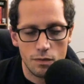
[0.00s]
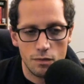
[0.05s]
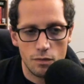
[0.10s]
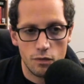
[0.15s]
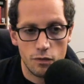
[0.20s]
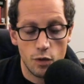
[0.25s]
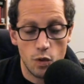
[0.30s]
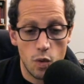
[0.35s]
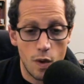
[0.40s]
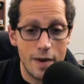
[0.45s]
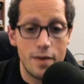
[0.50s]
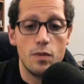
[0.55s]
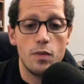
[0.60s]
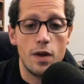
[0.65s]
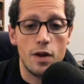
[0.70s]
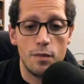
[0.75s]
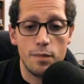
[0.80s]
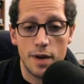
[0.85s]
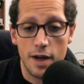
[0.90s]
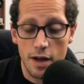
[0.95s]
quite
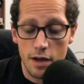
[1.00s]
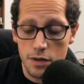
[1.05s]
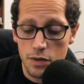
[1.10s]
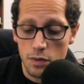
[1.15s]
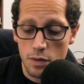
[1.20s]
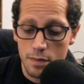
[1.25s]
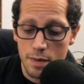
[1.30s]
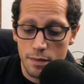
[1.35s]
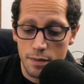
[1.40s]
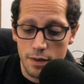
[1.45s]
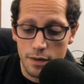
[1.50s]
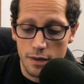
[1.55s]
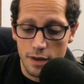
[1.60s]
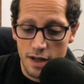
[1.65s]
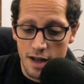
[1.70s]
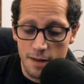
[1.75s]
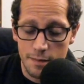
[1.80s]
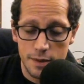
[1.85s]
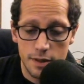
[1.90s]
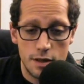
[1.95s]
well, but I also remember the
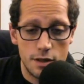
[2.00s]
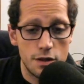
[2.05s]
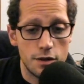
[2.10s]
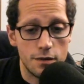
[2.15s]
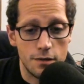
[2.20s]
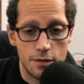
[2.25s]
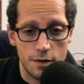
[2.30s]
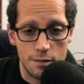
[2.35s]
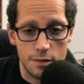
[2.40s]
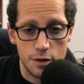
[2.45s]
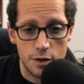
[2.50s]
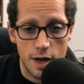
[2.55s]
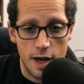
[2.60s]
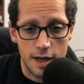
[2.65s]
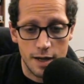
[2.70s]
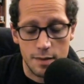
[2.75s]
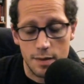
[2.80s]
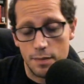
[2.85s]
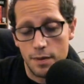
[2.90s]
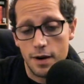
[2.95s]
composition from
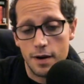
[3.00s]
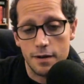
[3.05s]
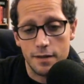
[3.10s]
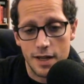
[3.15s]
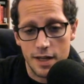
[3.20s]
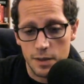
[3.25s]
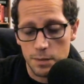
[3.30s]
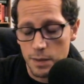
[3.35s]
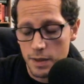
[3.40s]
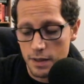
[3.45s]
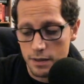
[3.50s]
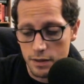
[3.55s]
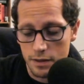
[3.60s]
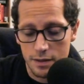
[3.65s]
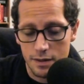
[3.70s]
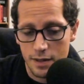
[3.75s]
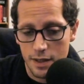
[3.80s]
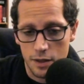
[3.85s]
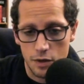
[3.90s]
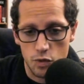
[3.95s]
Shrek. I mean, part of that is because
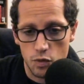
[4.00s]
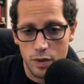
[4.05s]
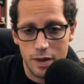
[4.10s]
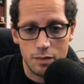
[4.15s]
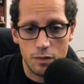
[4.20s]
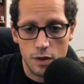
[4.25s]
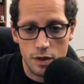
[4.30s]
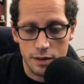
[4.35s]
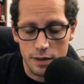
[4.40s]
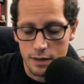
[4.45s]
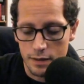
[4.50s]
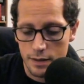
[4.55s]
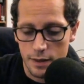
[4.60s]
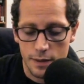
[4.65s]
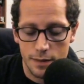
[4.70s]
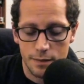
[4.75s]
it's like DreamWorks'